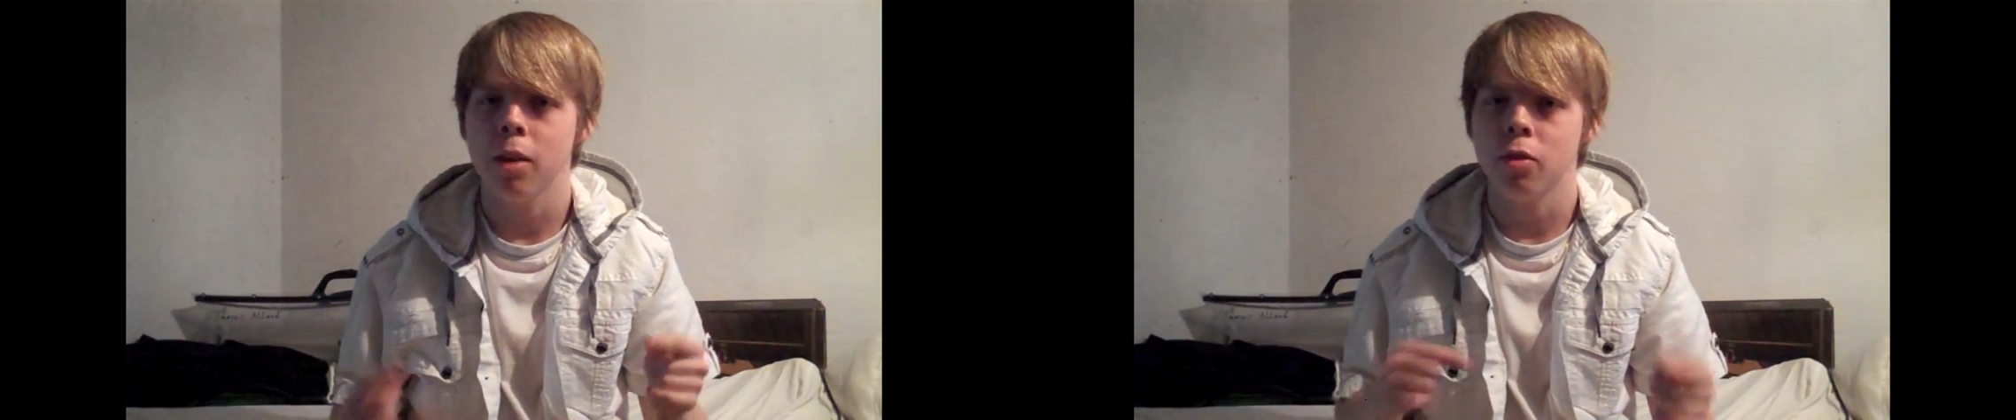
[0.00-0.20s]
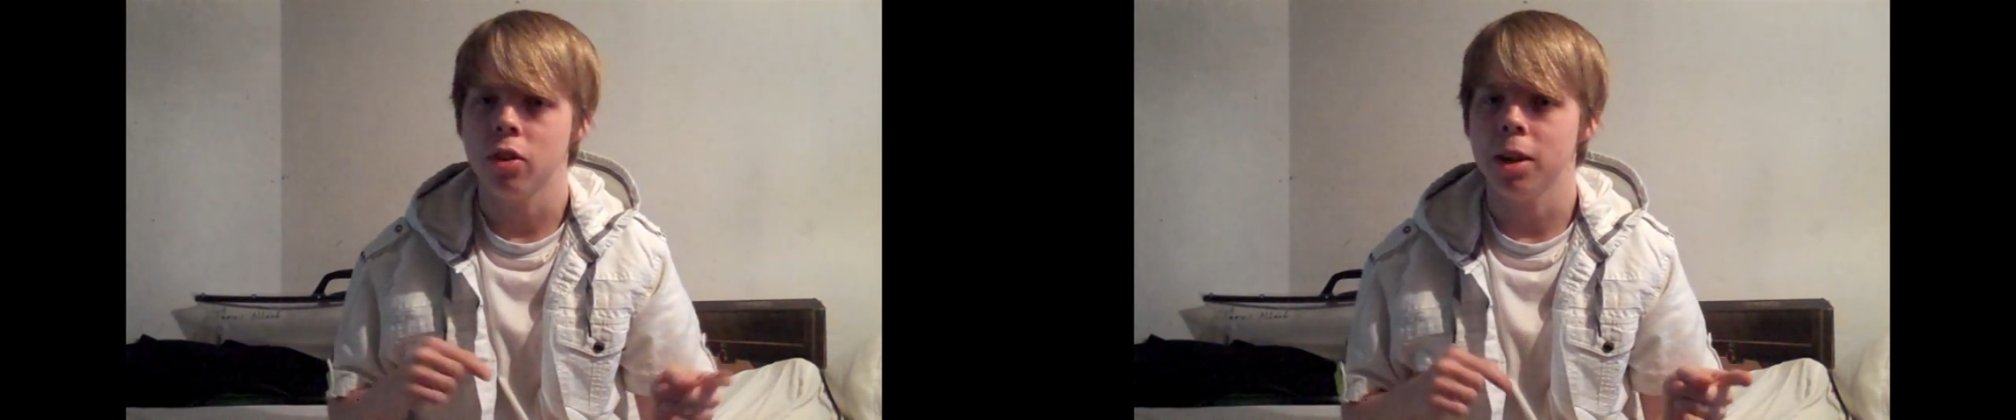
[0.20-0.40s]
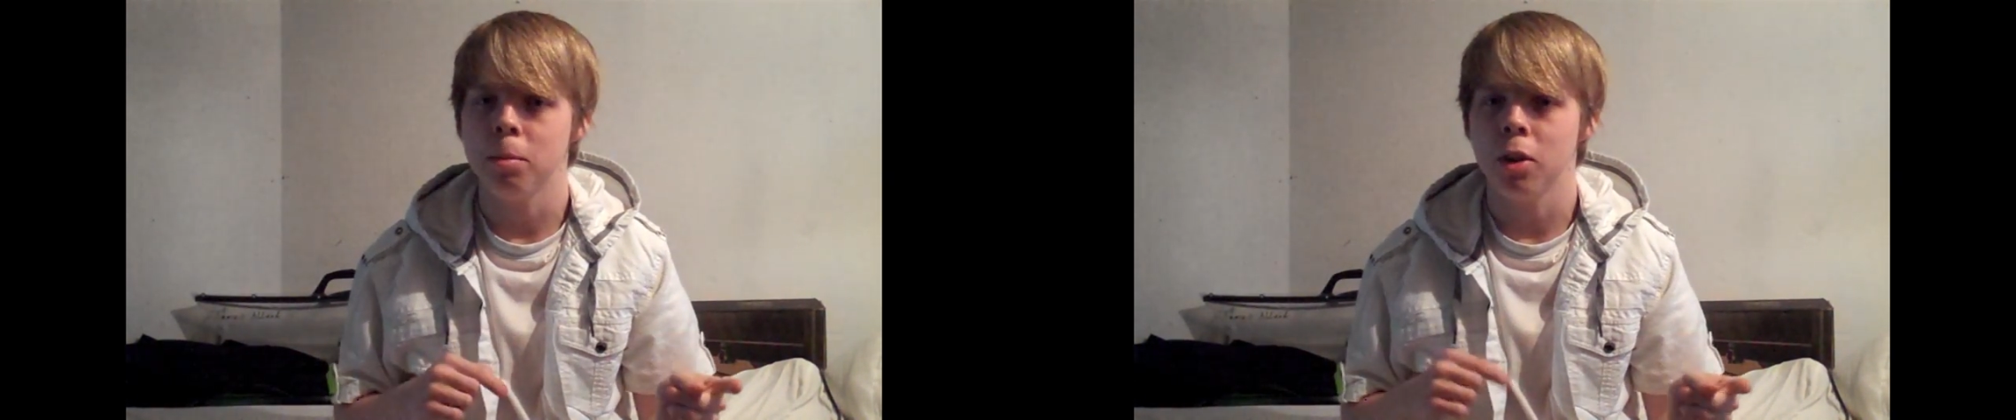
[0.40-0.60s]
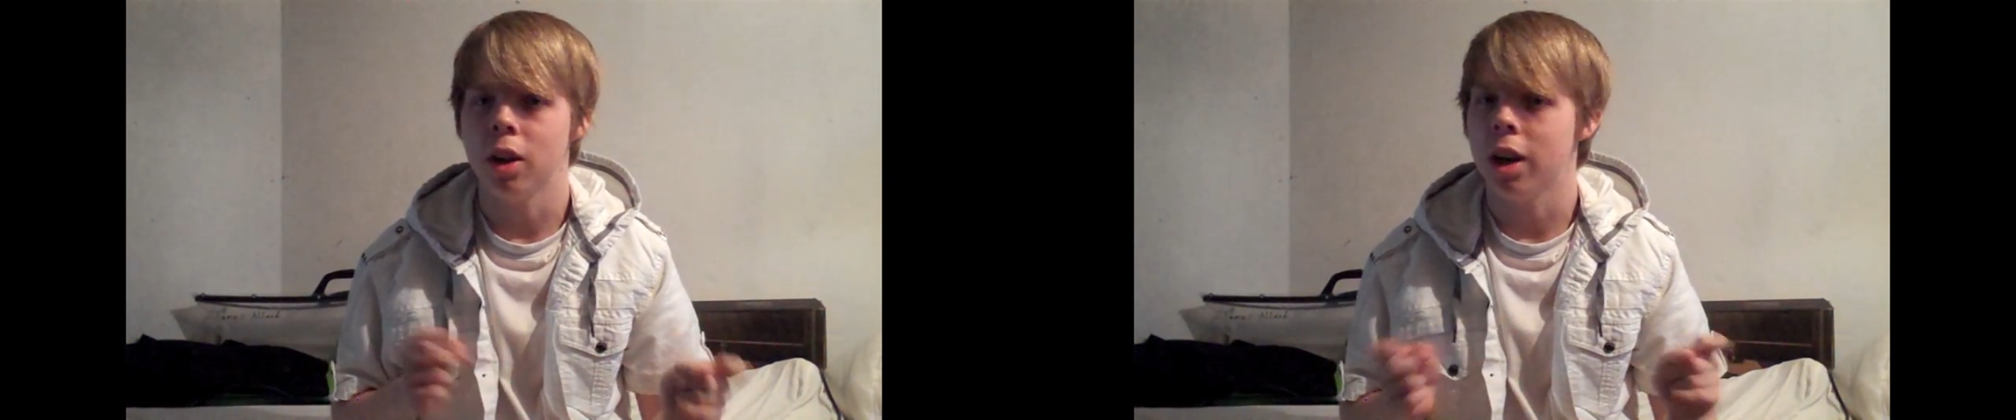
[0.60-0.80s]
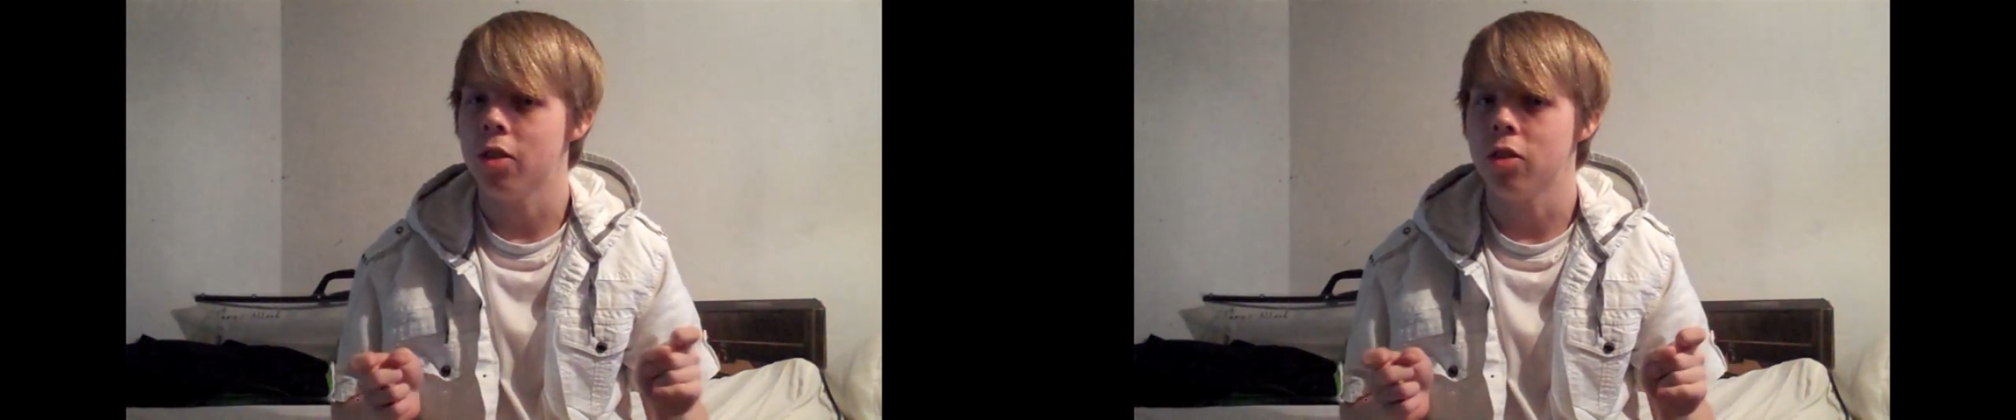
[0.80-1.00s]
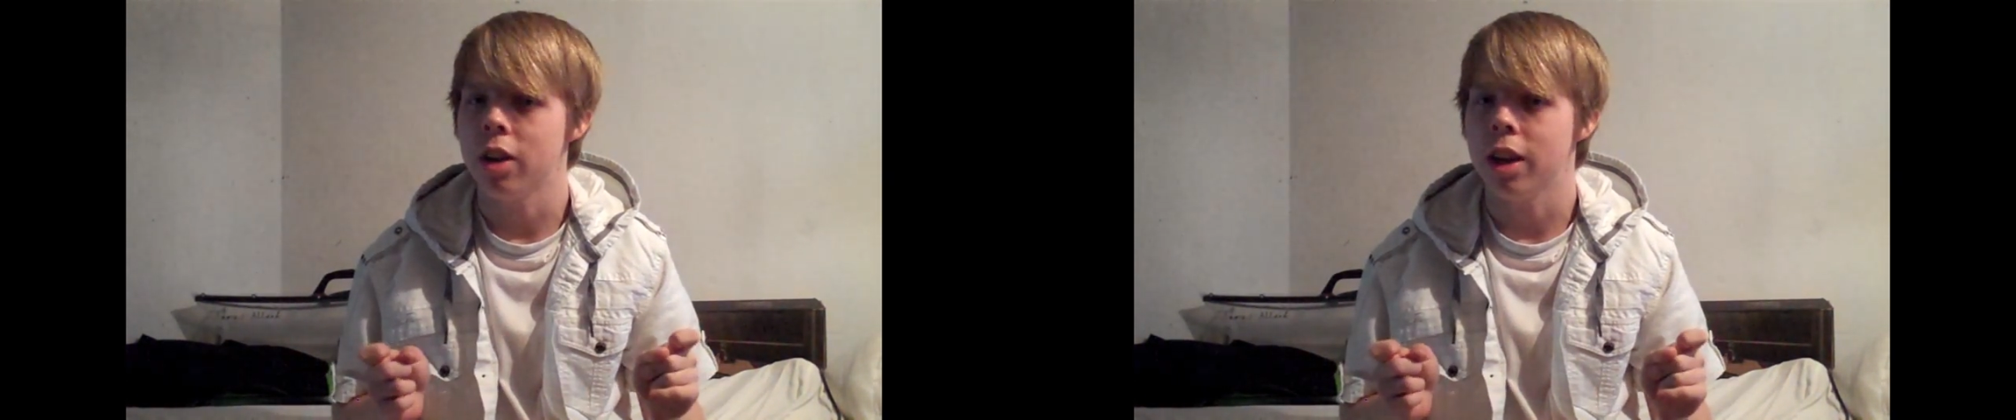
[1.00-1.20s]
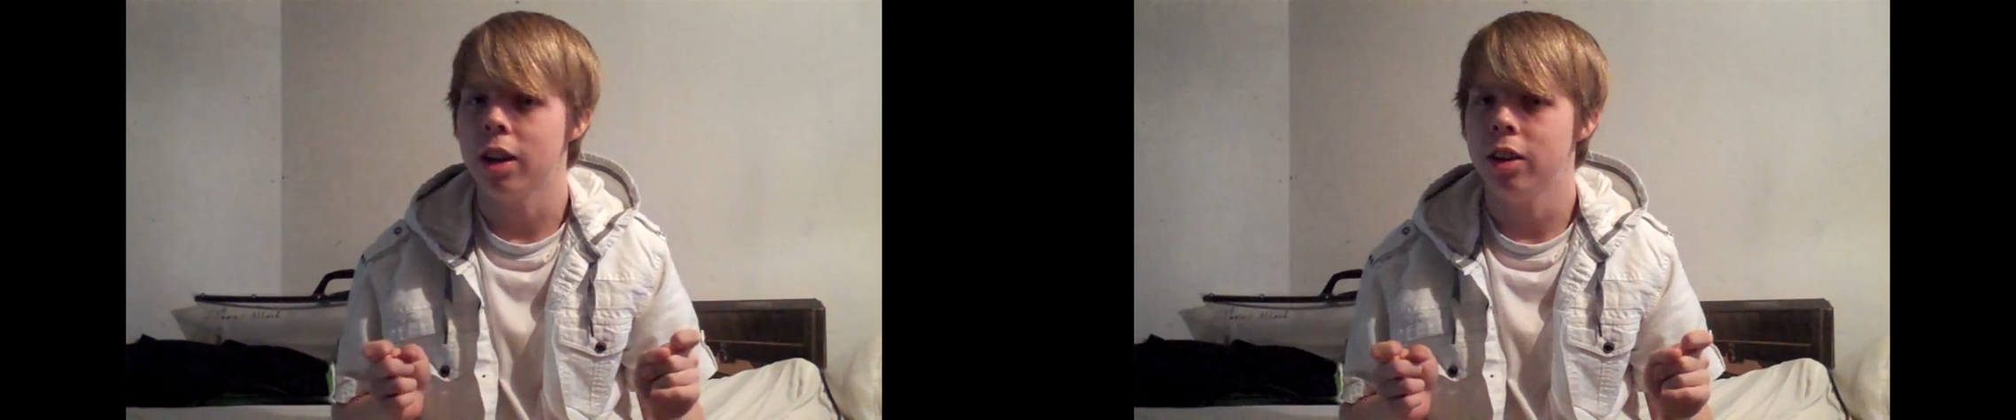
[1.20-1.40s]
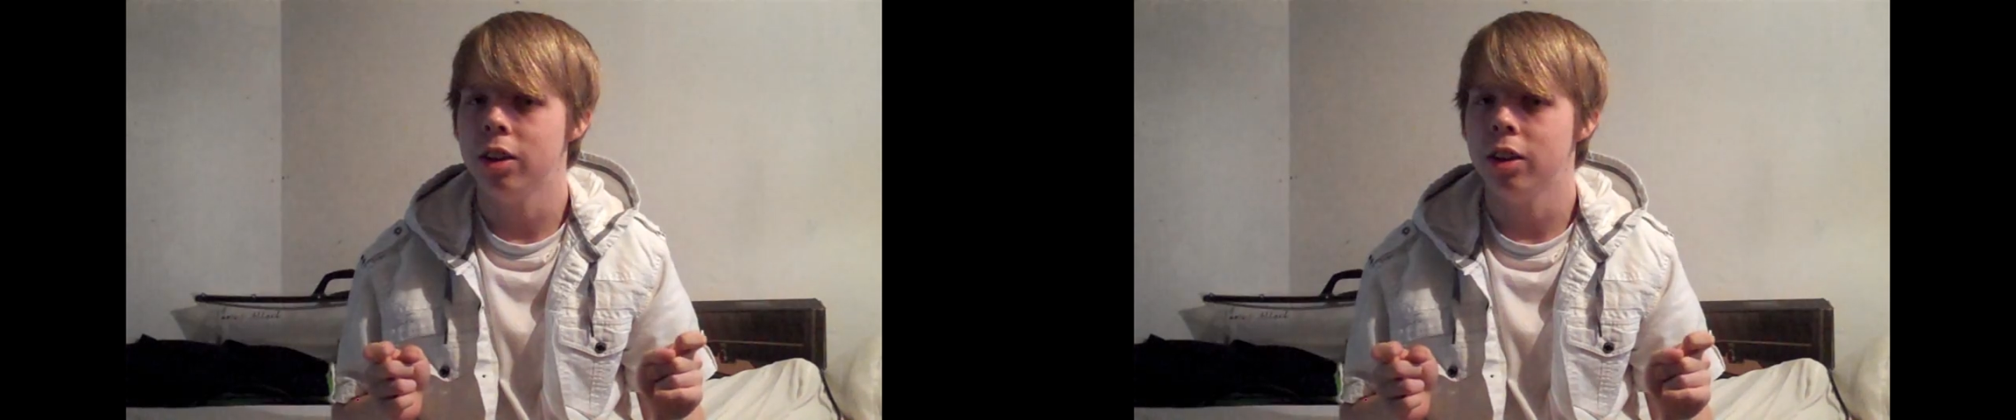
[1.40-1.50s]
have seen me on I C N.